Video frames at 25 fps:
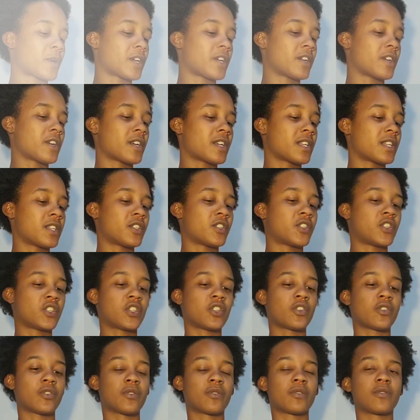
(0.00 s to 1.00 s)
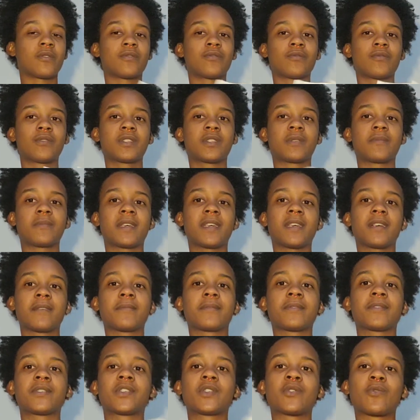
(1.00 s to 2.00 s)
you're gonna do to be
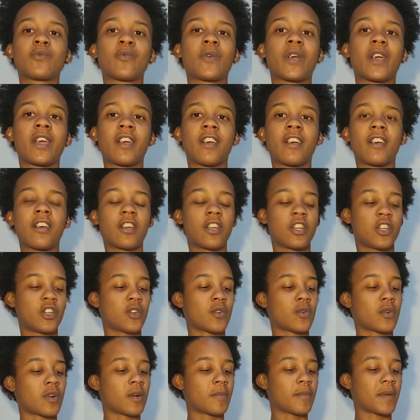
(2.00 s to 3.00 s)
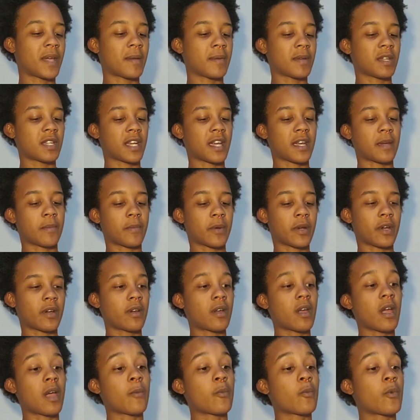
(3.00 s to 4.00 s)
able to wear your baby diaper,
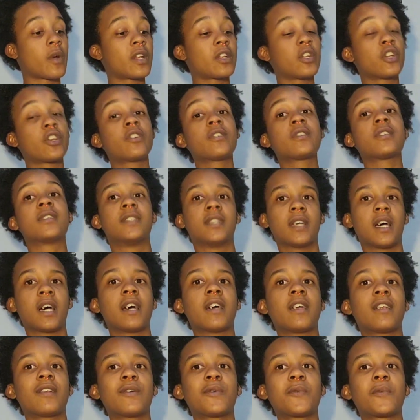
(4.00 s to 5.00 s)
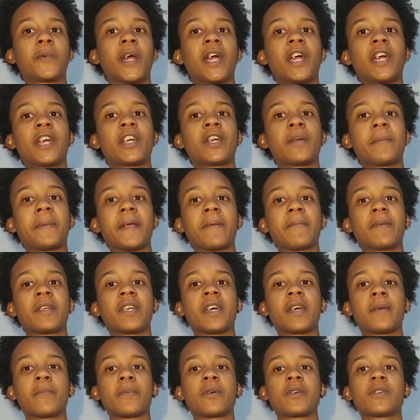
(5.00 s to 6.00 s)
and when you're done wearing your baby
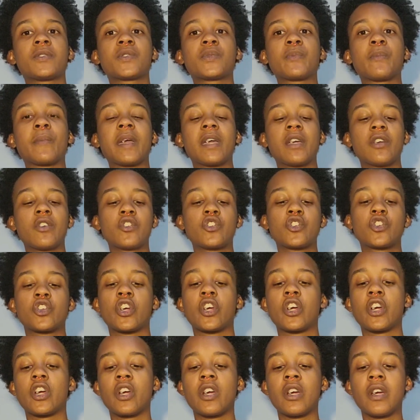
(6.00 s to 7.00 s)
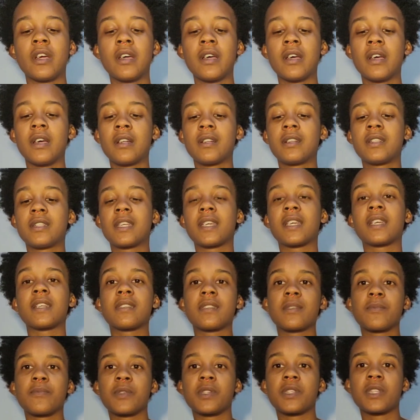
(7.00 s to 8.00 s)
diapers, make sure to get
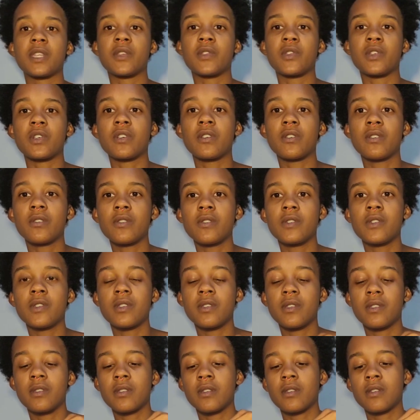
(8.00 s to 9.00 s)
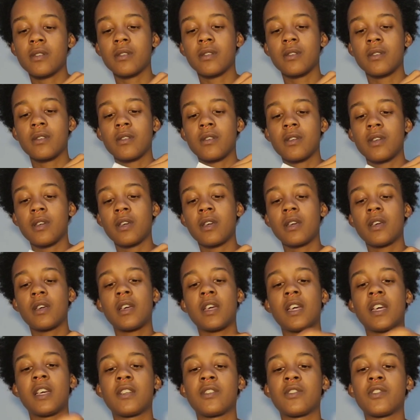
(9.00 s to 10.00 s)
some scissors
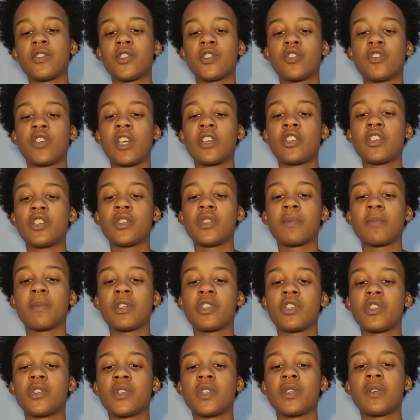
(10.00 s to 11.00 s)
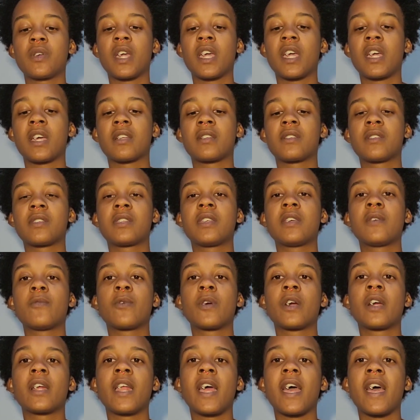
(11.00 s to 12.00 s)
and stretch as much as you can. See
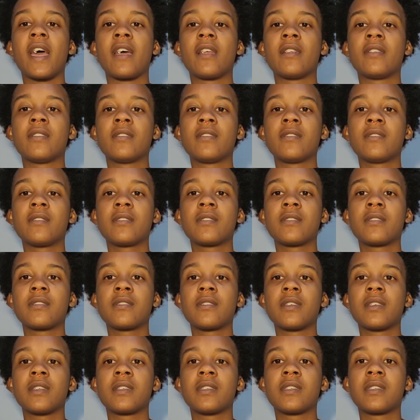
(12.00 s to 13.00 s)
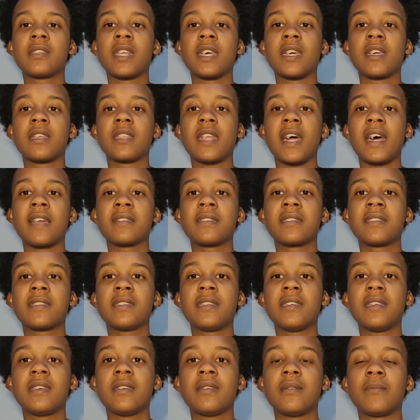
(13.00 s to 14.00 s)
where it ends? It's like that
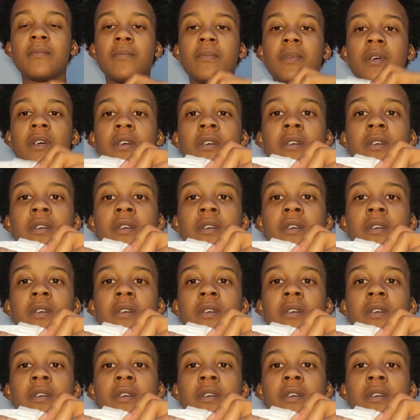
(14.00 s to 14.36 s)
seam.